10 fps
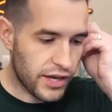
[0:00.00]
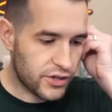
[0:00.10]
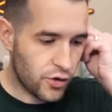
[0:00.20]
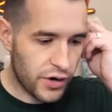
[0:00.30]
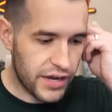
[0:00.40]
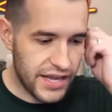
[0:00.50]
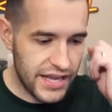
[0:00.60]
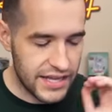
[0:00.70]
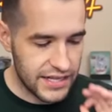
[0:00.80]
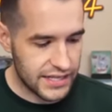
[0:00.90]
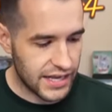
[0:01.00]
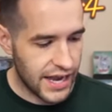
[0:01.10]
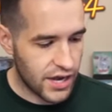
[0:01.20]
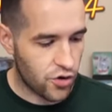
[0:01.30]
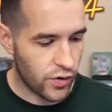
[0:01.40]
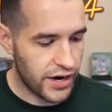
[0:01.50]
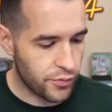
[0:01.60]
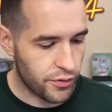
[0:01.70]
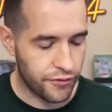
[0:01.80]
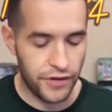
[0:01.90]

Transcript: Okay, so there is a graded